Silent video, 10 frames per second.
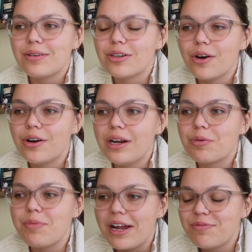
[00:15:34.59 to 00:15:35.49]
you know, it
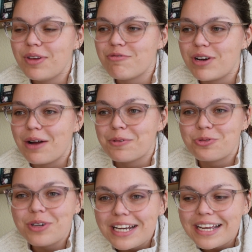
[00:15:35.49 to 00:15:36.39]
reminded me of when I was
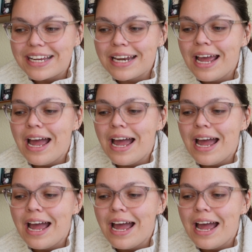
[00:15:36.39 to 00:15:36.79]
reading it.